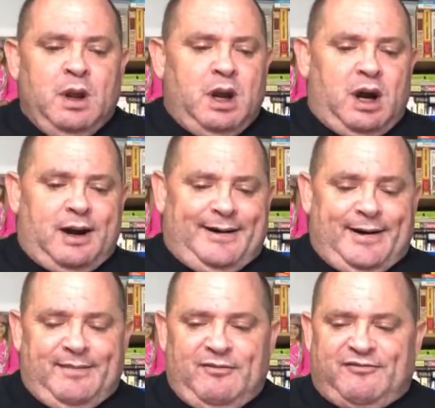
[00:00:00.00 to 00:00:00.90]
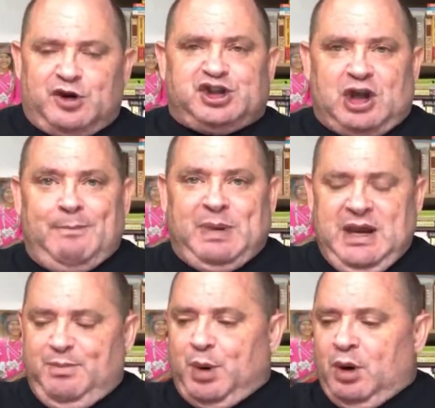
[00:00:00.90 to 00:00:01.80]
for some
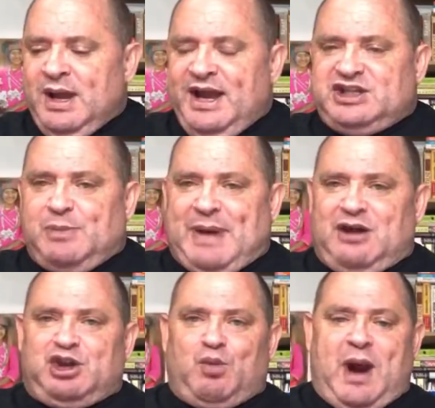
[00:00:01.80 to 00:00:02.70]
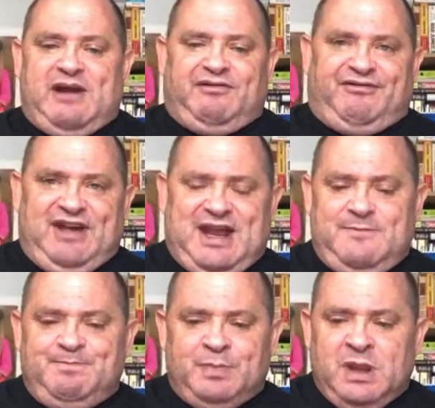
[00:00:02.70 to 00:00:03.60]
people. It's about the right fit.
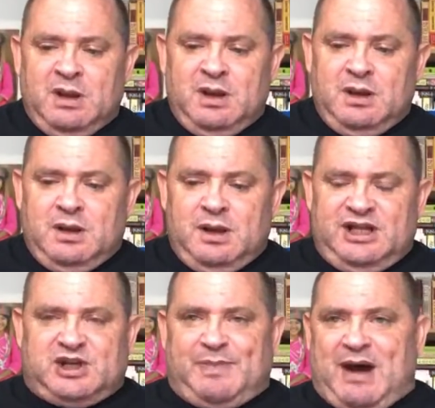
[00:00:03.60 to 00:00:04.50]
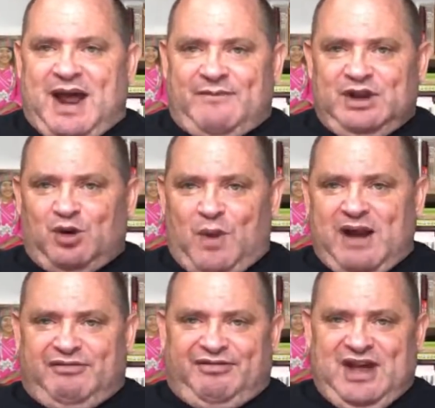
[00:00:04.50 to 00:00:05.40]
It's about having the
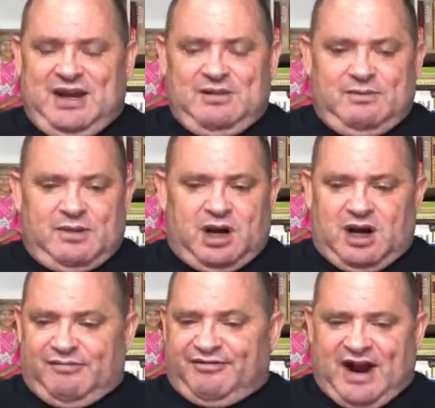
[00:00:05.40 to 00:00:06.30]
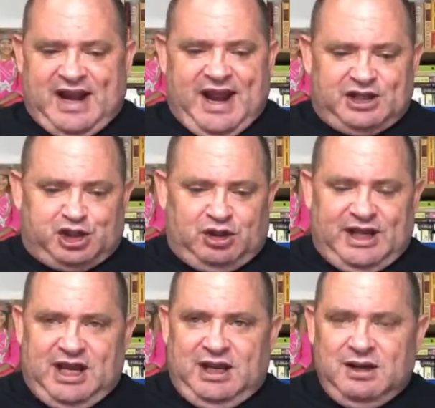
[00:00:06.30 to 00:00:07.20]
right fit
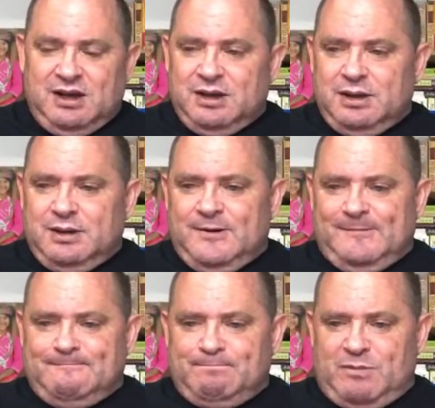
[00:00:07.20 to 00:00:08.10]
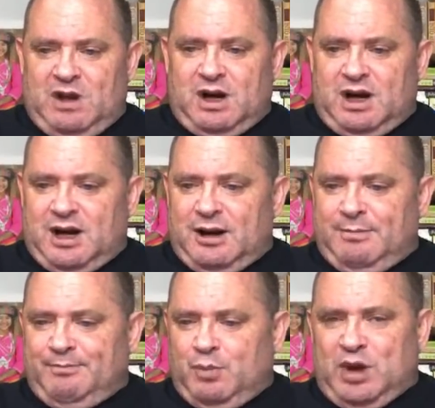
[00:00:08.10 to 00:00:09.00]
financially.
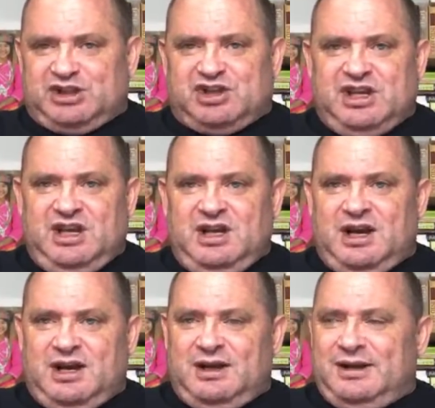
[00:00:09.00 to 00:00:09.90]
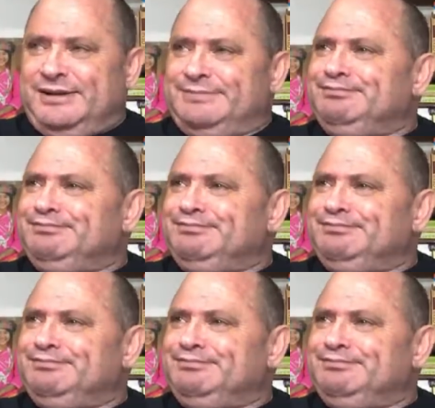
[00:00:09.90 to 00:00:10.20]
What's the